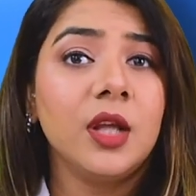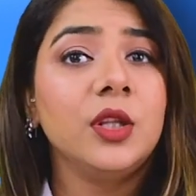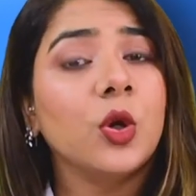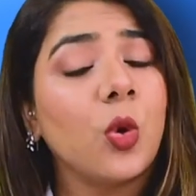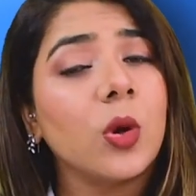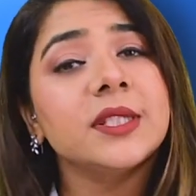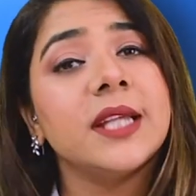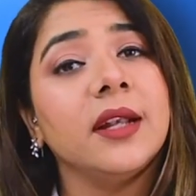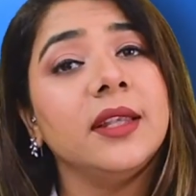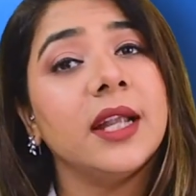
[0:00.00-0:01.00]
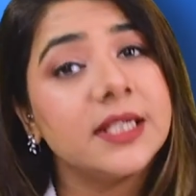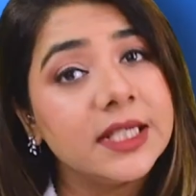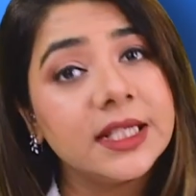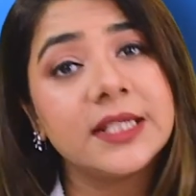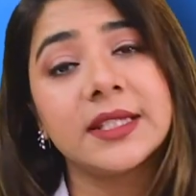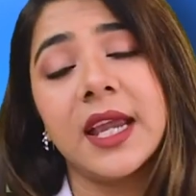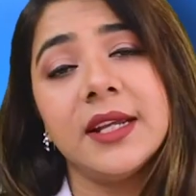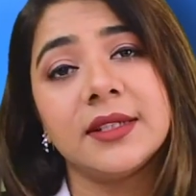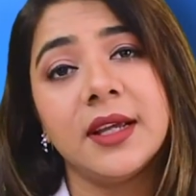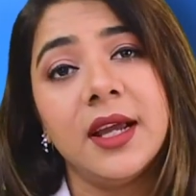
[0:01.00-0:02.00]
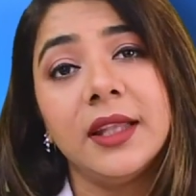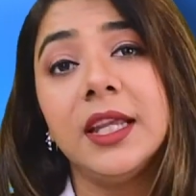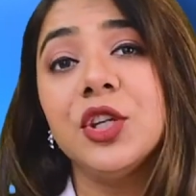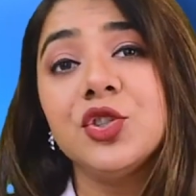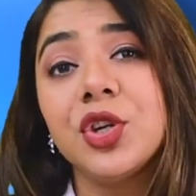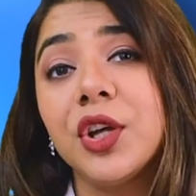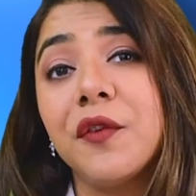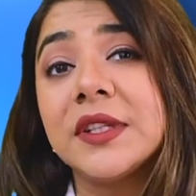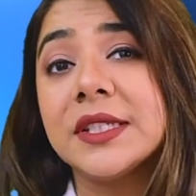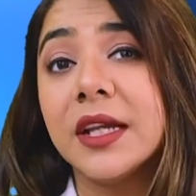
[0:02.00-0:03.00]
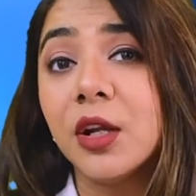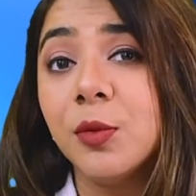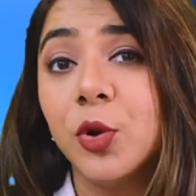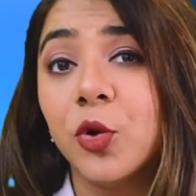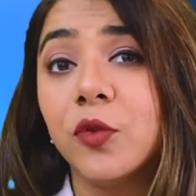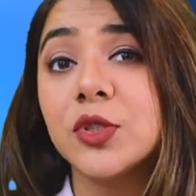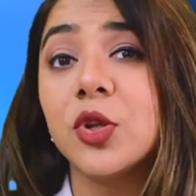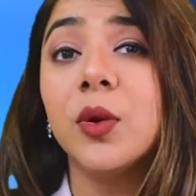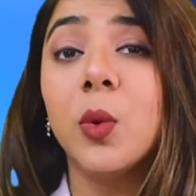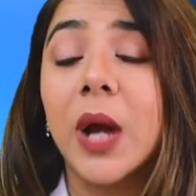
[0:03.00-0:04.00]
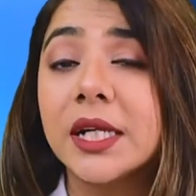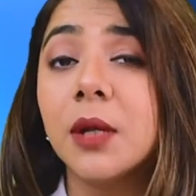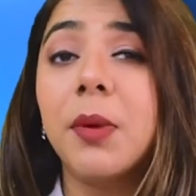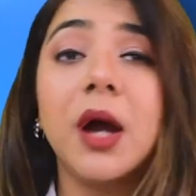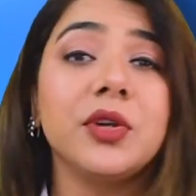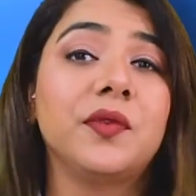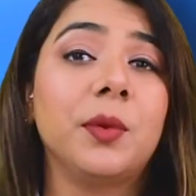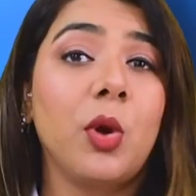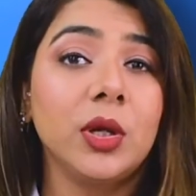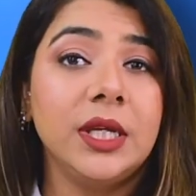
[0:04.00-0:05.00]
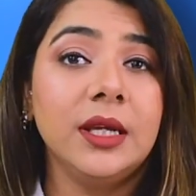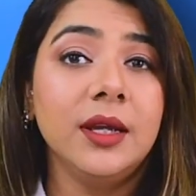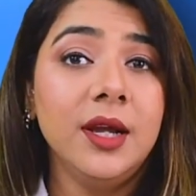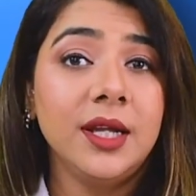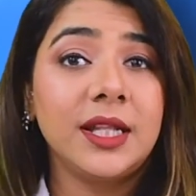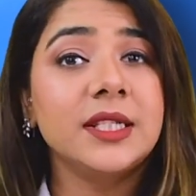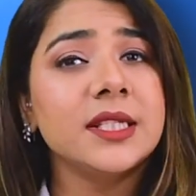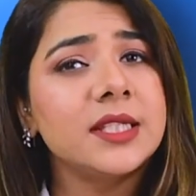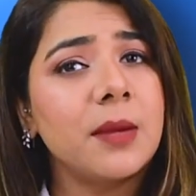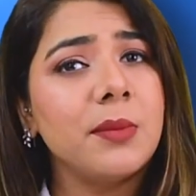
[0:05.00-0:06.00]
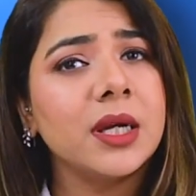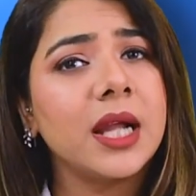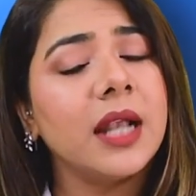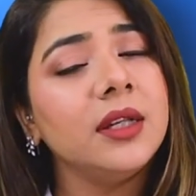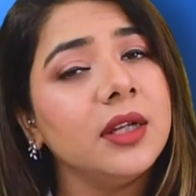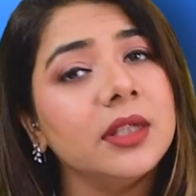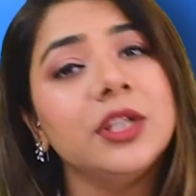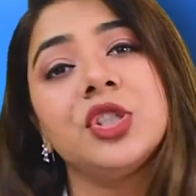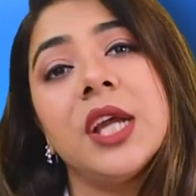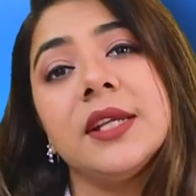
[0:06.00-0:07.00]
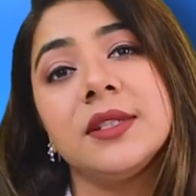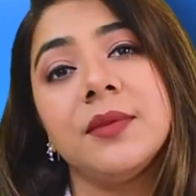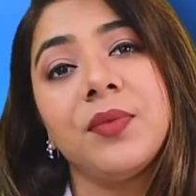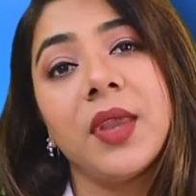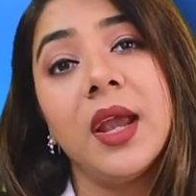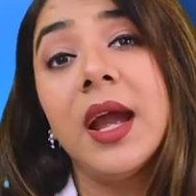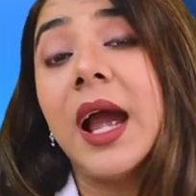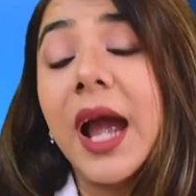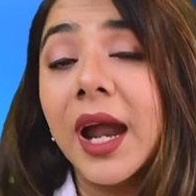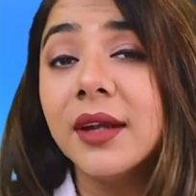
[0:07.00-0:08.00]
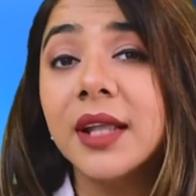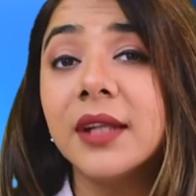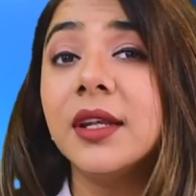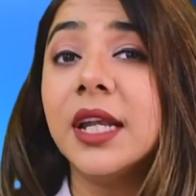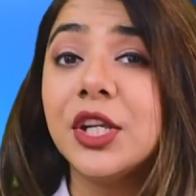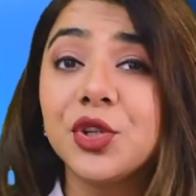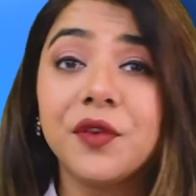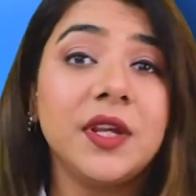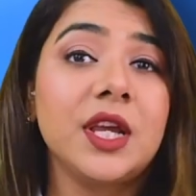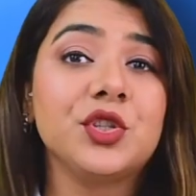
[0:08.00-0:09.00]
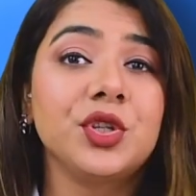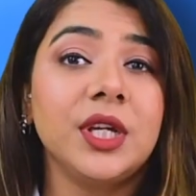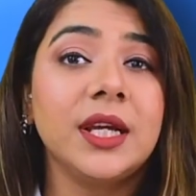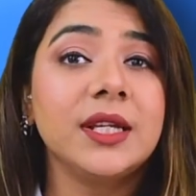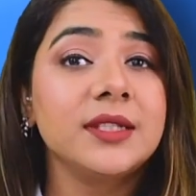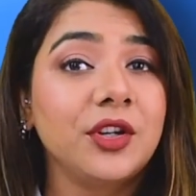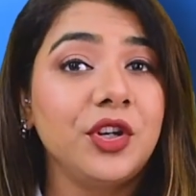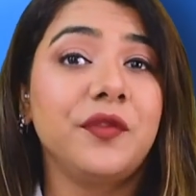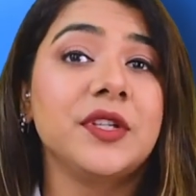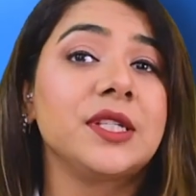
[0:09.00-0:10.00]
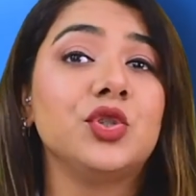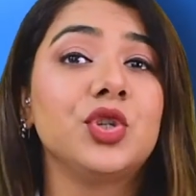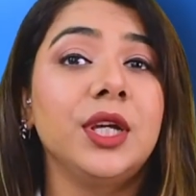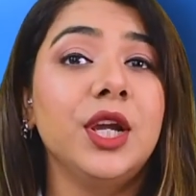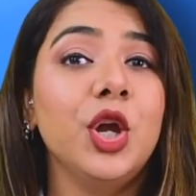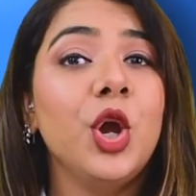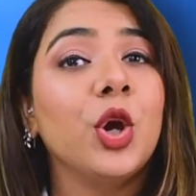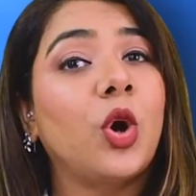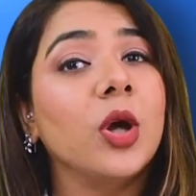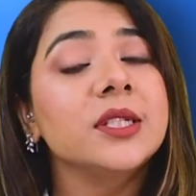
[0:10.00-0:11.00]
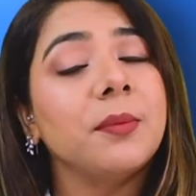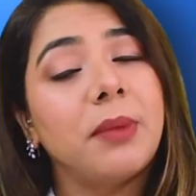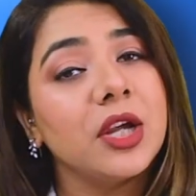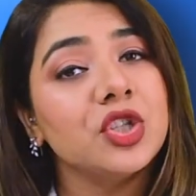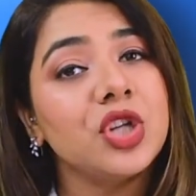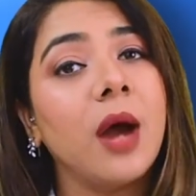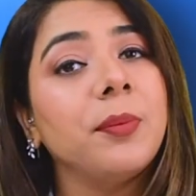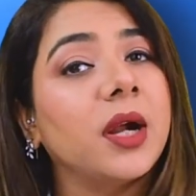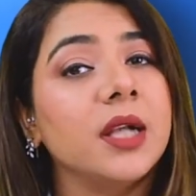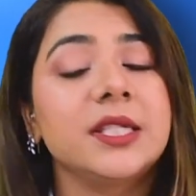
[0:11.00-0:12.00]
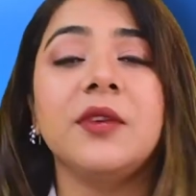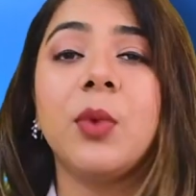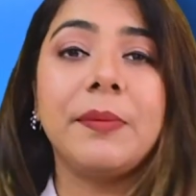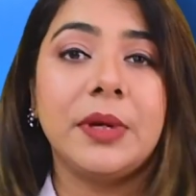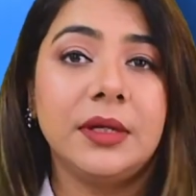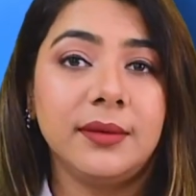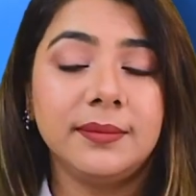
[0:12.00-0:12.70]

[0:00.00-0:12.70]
The court said that in this case, the injury of a single blow was on the vital part of the body, that is stomach and near the chest, and that the nature of the injury is a grievous injury caused by a sharp cutting weapon.